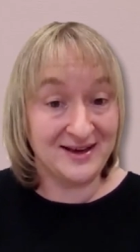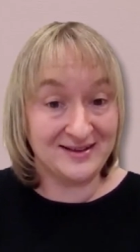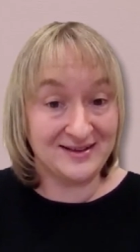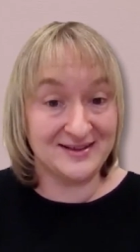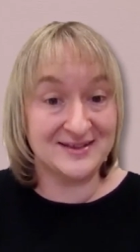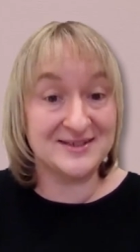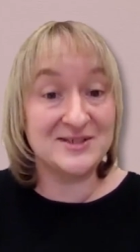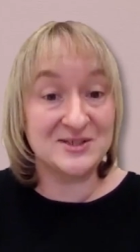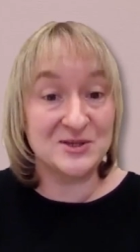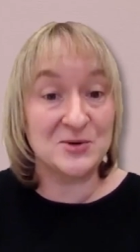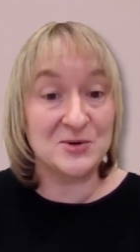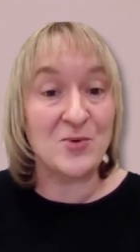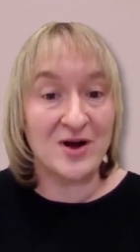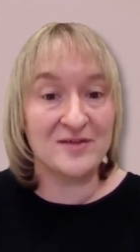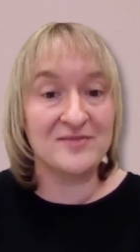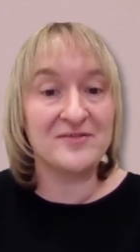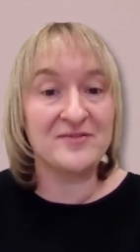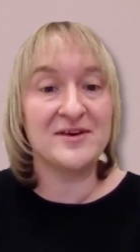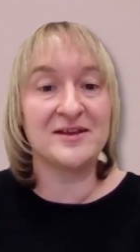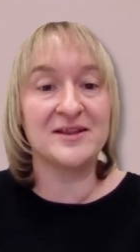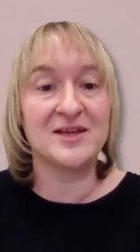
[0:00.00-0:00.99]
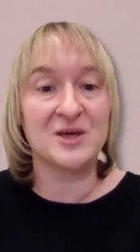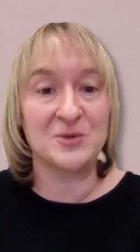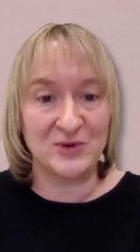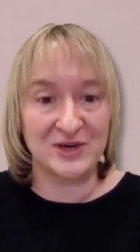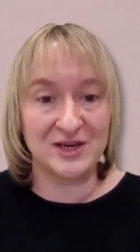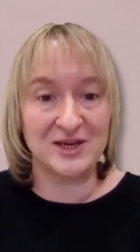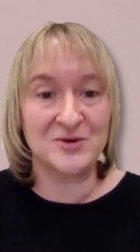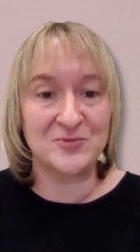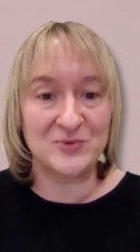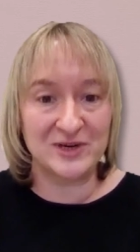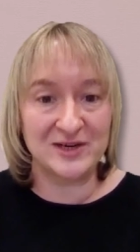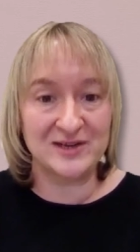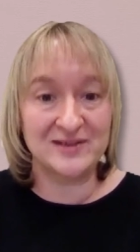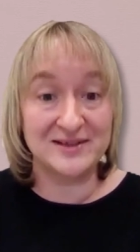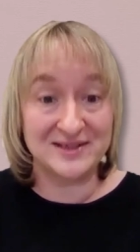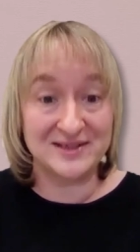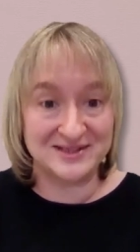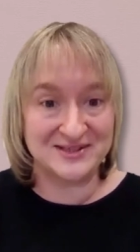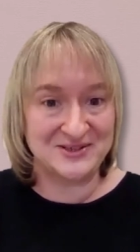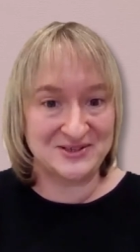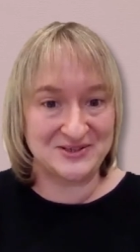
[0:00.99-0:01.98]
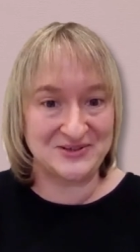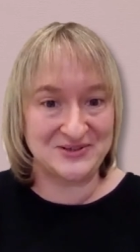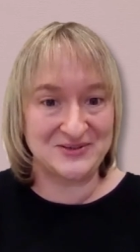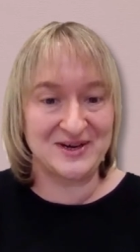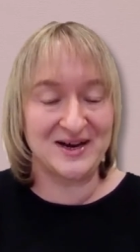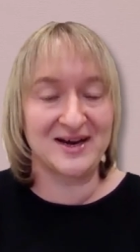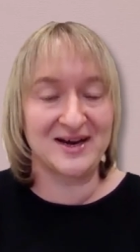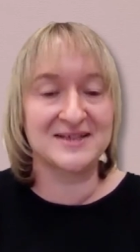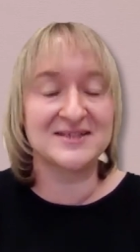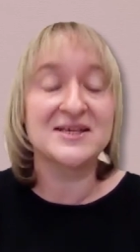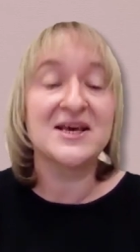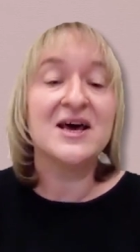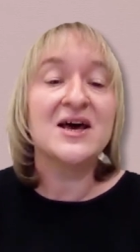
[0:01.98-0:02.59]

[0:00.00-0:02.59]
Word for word: This is the one thing that we can really listen to you guys.